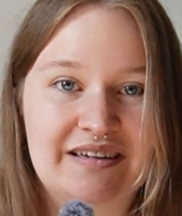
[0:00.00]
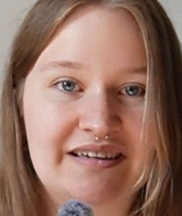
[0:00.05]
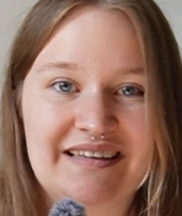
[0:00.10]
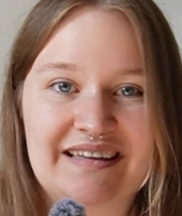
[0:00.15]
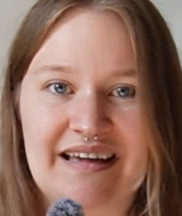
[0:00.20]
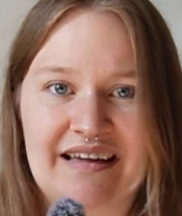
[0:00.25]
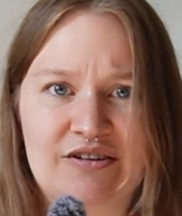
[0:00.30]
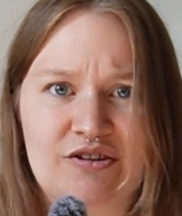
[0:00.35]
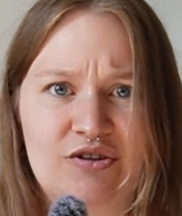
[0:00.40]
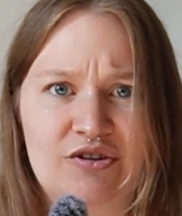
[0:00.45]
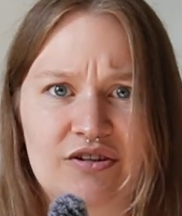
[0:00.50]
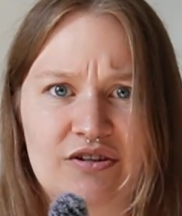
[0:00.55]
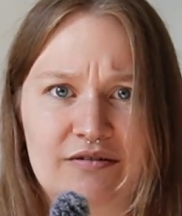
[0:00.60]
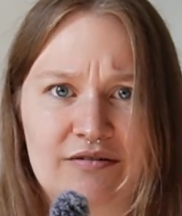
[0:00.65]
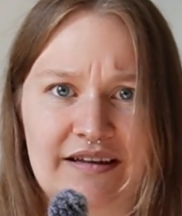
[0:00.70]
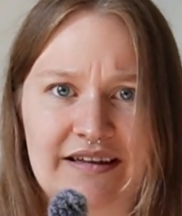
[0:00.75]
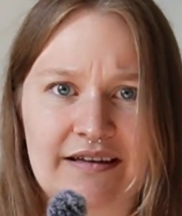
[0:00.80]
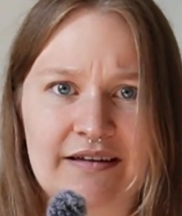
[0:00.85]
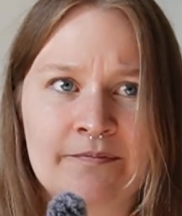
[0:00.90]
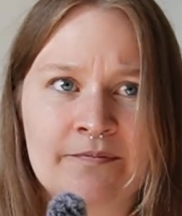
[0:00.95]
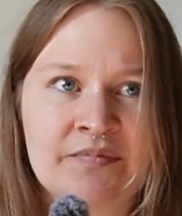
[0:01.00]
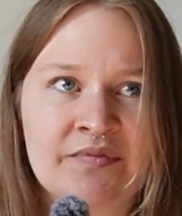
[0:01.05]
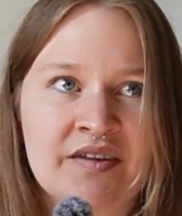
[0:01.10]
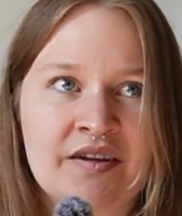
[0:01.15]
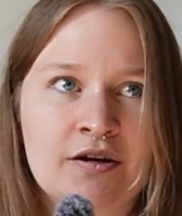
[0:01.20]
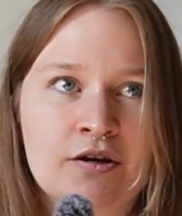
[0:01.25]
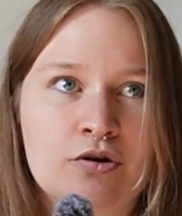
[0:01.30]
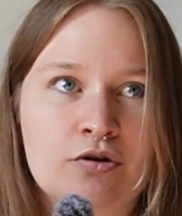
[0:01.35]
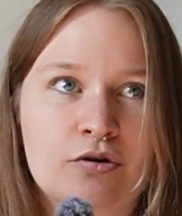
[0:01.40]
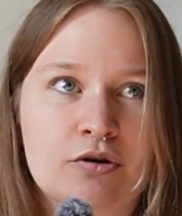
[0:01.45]
And again, you can like
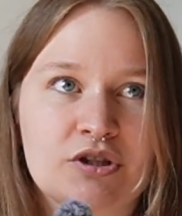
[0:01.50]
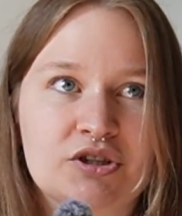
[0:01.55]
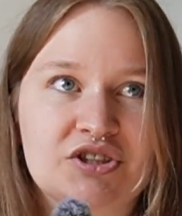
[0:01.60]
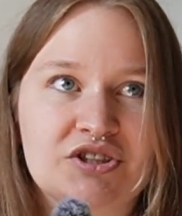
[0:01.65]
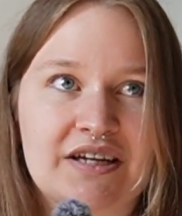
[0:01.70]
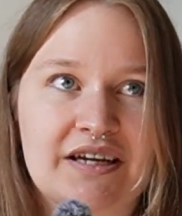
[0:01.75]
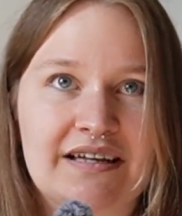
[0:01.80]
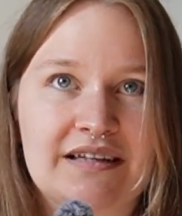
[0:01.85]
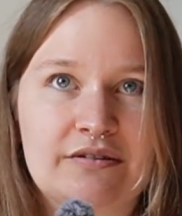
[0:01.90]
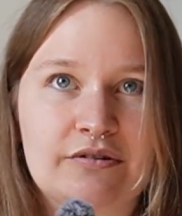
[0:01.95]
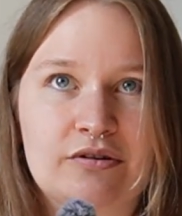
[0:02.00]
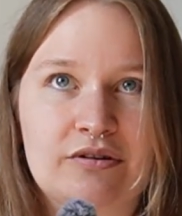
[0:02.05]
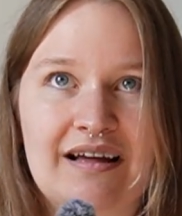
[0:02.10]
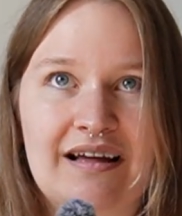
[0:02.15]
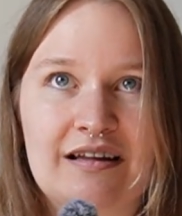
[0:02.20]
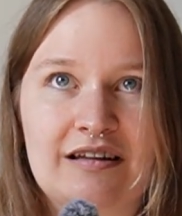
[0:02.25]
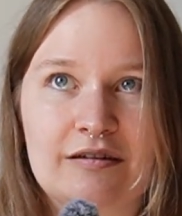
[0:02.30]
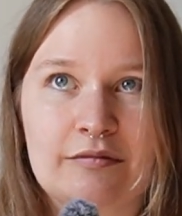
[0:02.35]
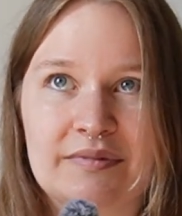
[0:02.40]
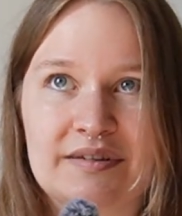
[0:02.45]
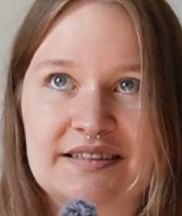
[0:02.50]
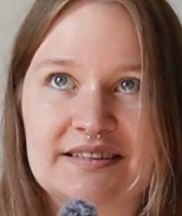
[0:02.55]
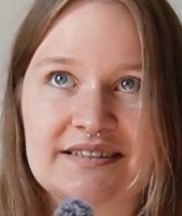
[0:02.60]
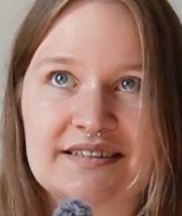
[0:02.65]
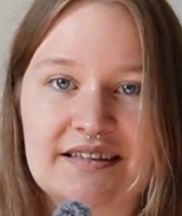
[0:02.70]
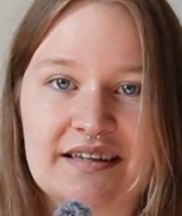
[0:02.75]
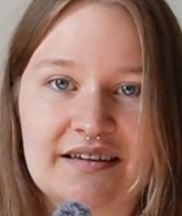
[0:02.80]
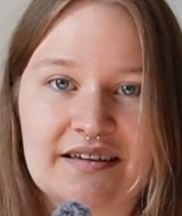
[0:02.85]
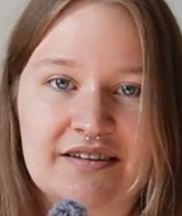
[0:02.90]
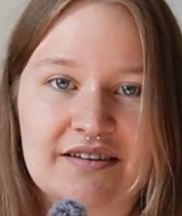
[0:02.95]
crochet little elements
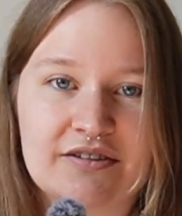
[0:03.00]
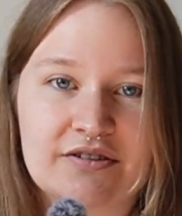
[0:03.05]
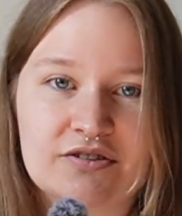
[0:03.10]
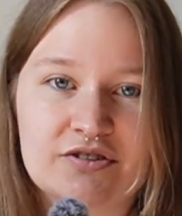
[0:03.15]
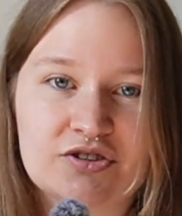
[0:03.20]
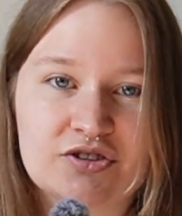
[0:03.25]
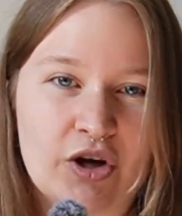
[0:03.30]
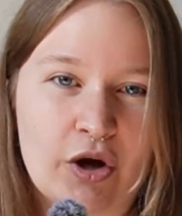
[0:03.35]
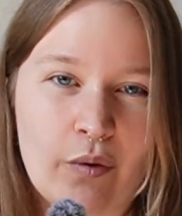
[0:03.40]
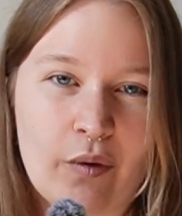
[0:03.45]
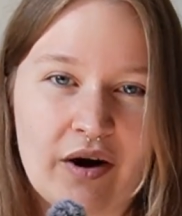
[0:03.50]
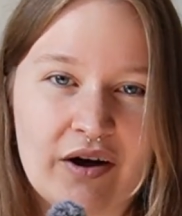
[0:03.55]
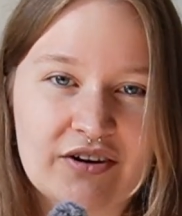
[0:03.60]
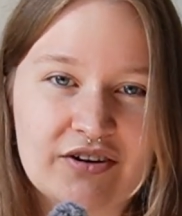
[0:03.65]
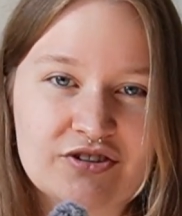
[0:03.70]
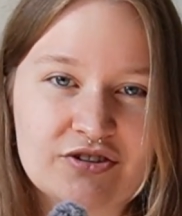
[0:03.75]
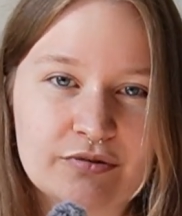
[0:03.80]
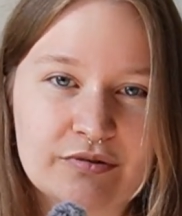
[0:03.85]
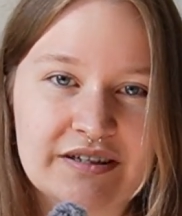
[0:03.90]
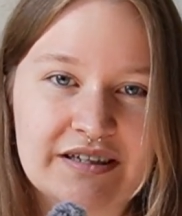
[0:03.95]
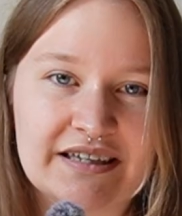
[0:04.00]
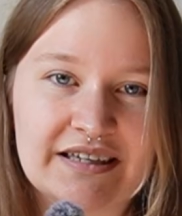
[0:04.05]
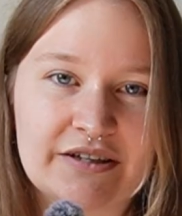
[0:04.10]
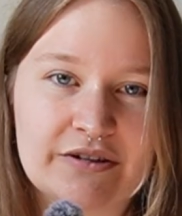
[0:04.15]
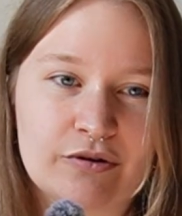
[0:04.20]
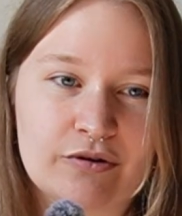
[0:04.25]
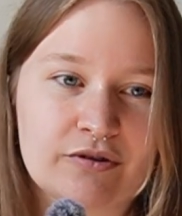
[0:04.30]
to sew onto it,